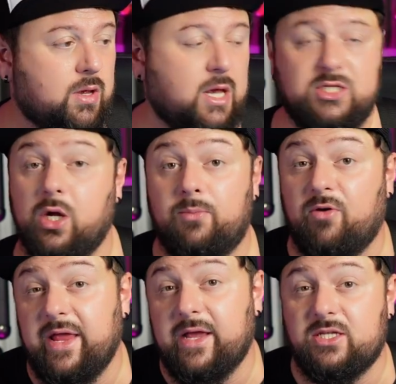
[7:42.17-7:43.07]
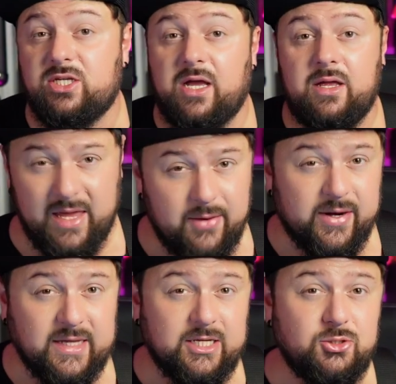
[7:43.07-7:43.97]
a brilliant guitar. Anyone
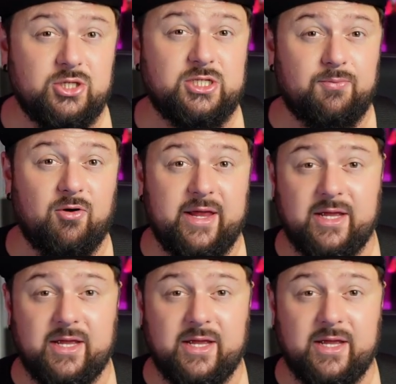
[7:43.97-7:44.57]
that tells you it's a brilliant